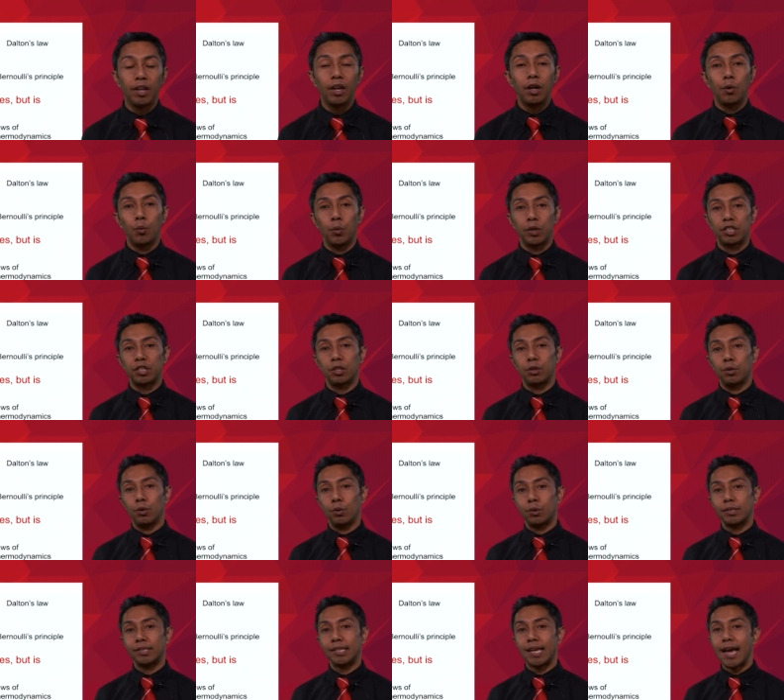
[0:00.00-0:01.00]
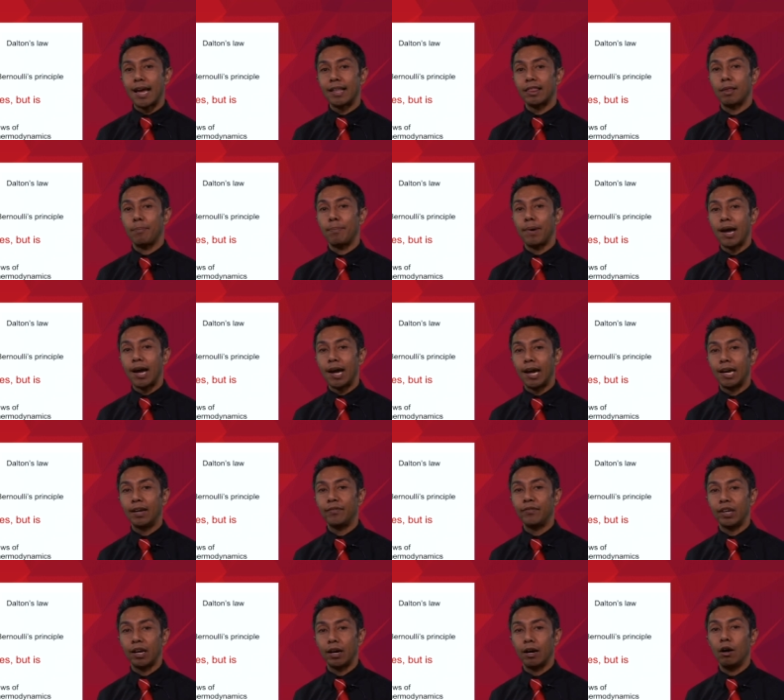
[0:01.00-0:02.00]
which looks at the
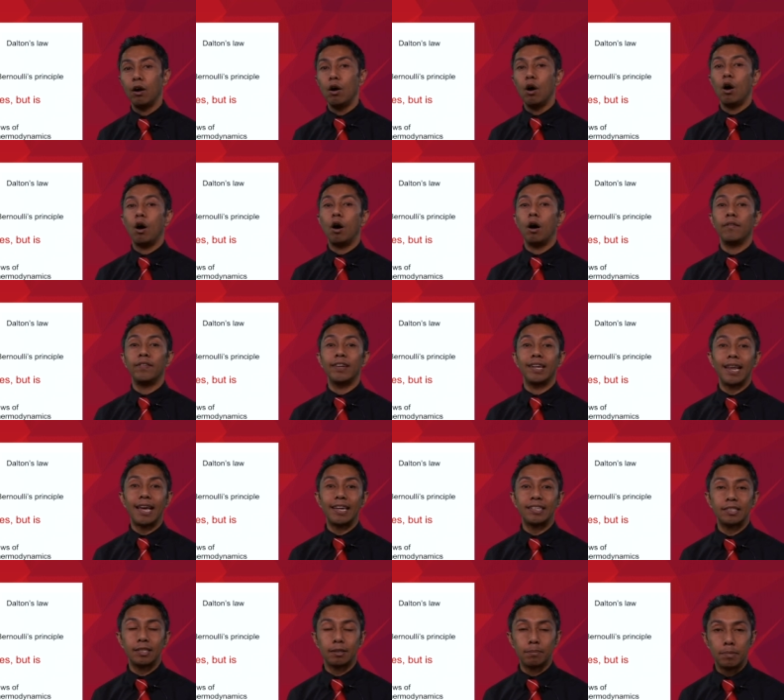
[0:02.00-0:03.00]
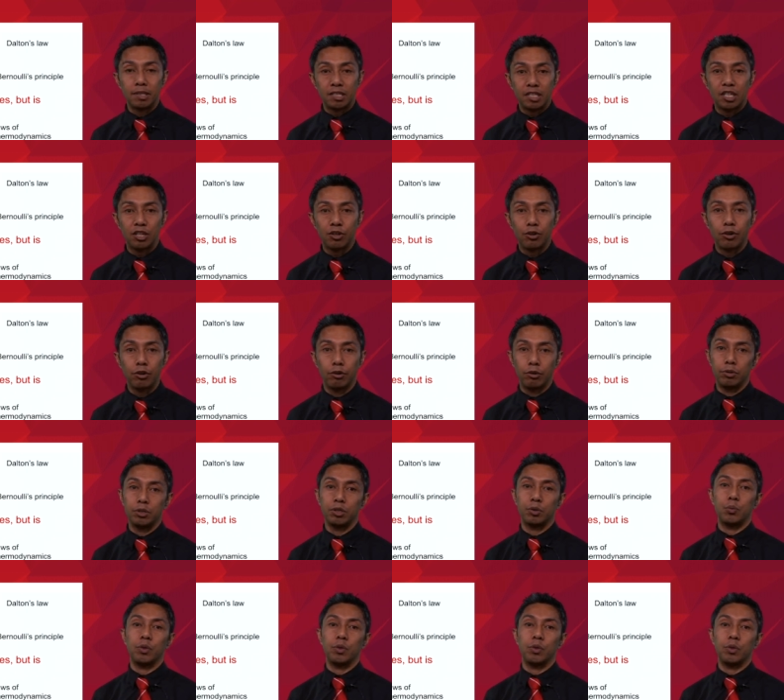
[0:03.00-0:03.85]
behavior of elastic materials,